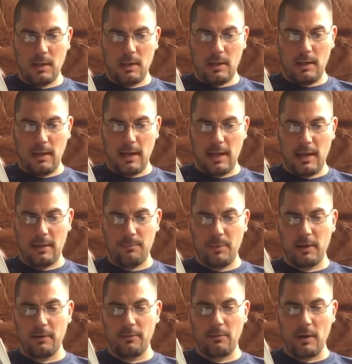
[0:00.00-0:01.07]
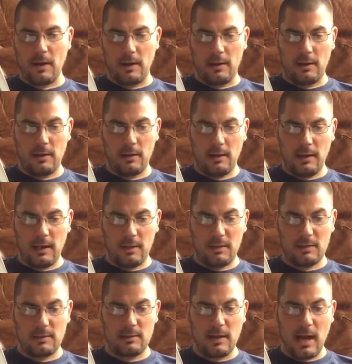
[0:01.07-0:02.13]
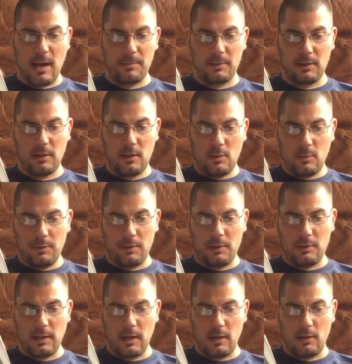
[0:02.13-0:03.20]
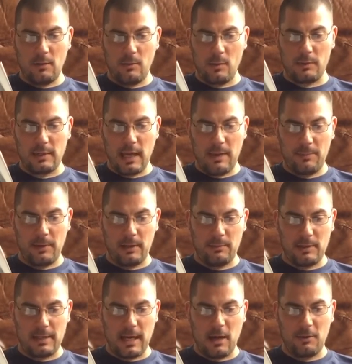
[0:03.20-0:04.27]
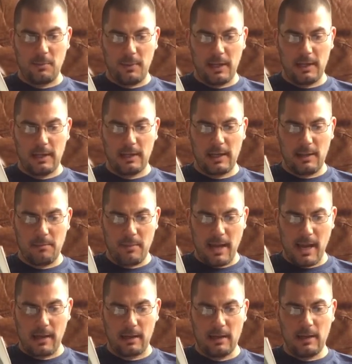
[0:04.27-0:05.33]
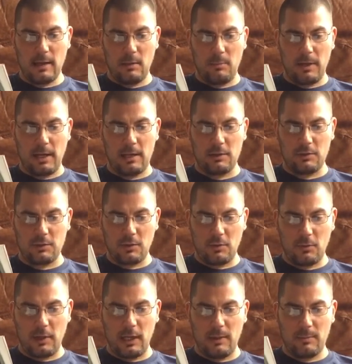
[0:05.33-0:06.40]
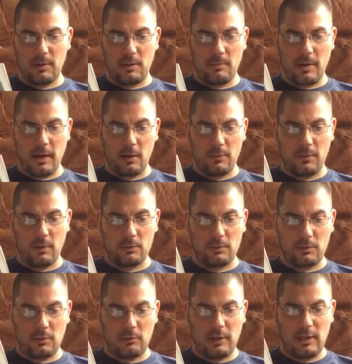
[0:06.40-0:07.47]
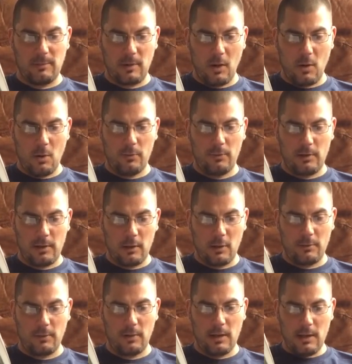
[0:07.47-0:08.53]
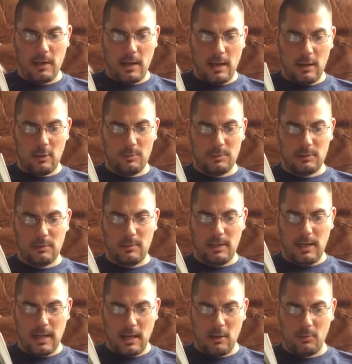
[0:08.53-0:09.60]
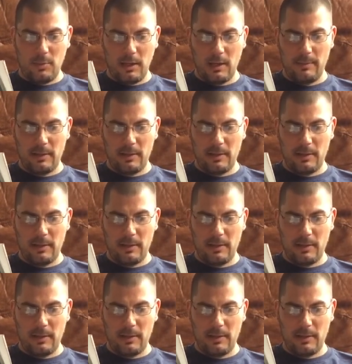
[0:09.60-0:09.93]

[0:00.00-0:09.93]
He had been afraid. He had stopped with the terror of what was happening, but now the panic came back and began to scream into the microphone, scream over and over, help, somebody help me, I'm